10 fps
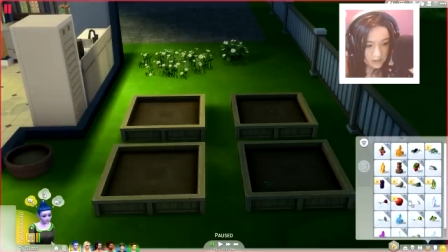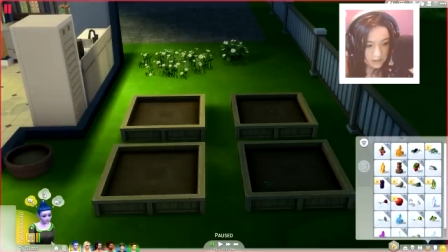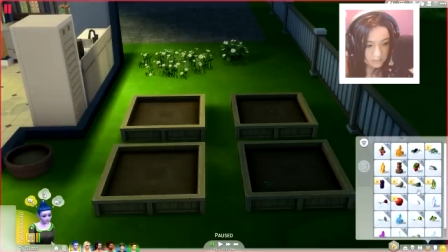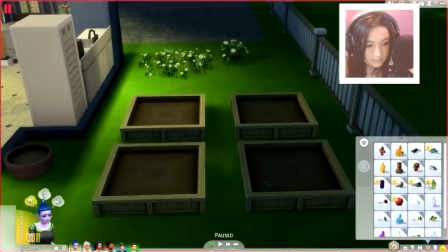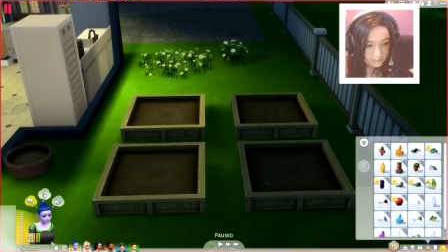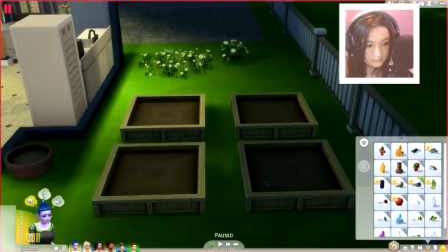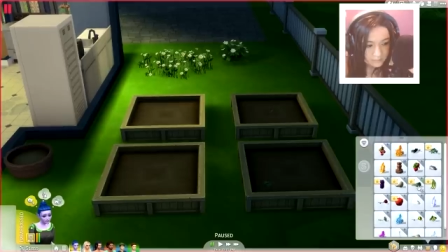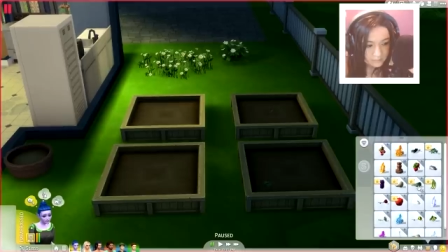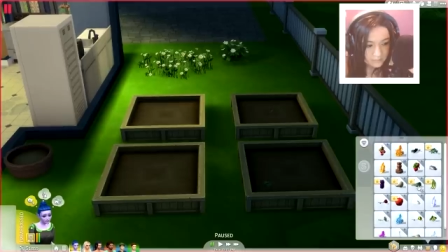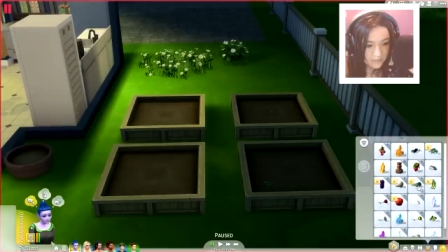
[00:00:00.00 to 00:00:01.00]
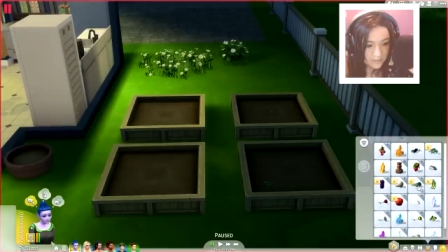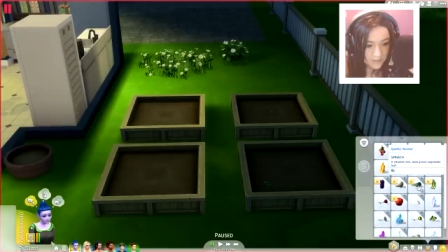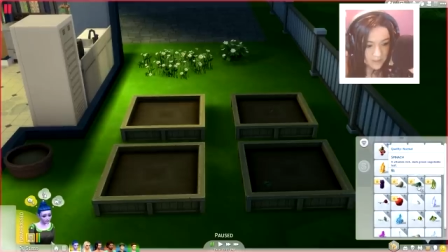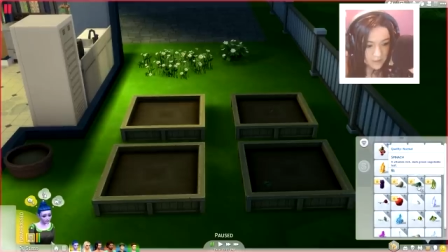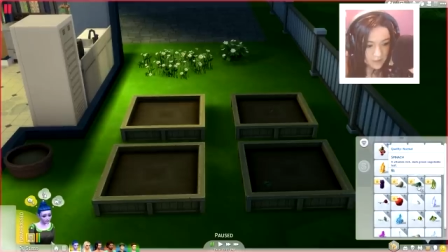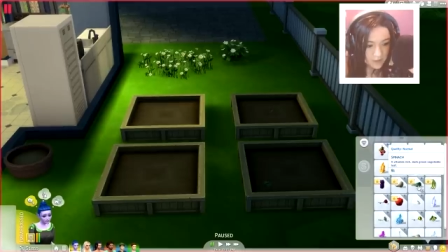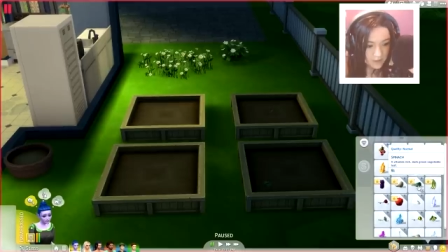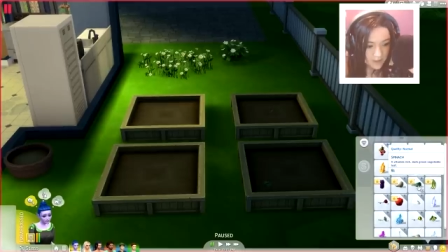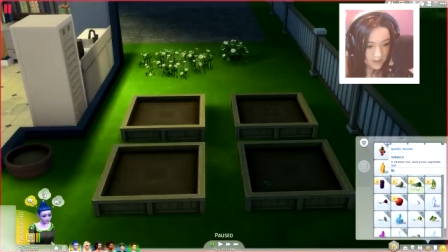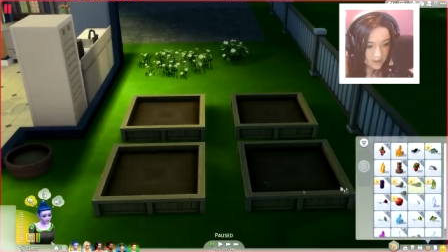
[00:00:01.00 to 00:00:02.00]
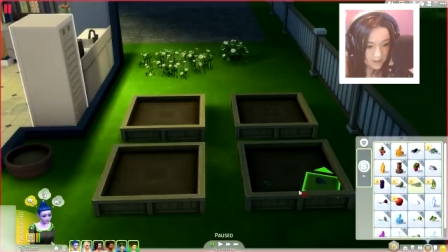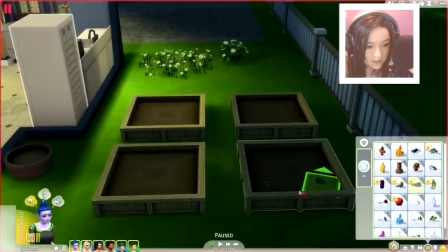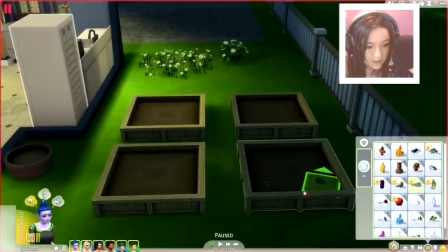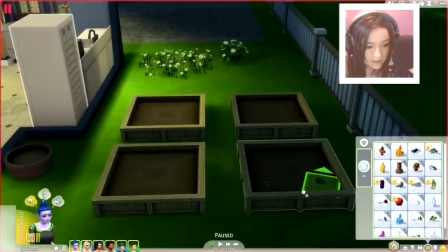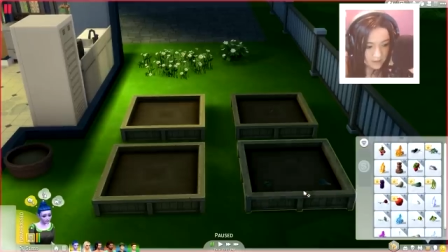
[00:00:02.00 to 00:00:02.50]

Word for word: Um, spinach can go there.